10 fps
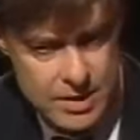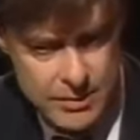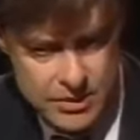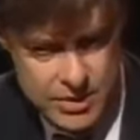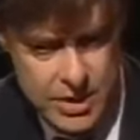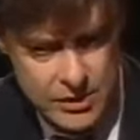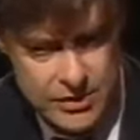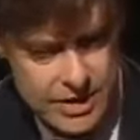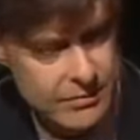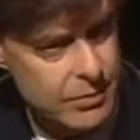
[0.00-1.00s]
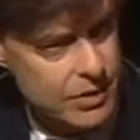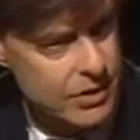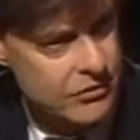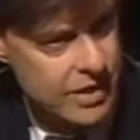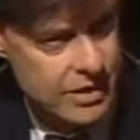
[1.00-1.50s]
I mean, you can hold it and pull
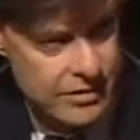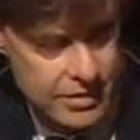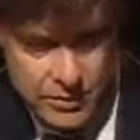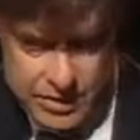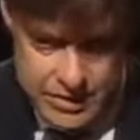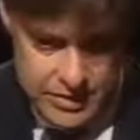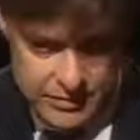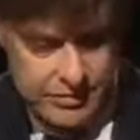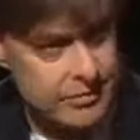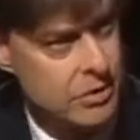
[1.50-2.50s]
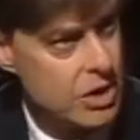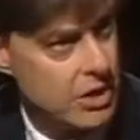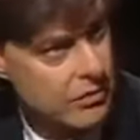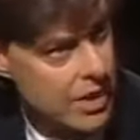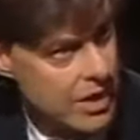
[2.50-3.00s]
the trigger and it won't sort of
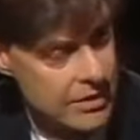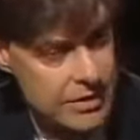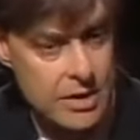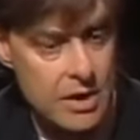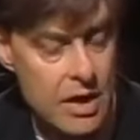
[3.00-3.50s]
jerk around.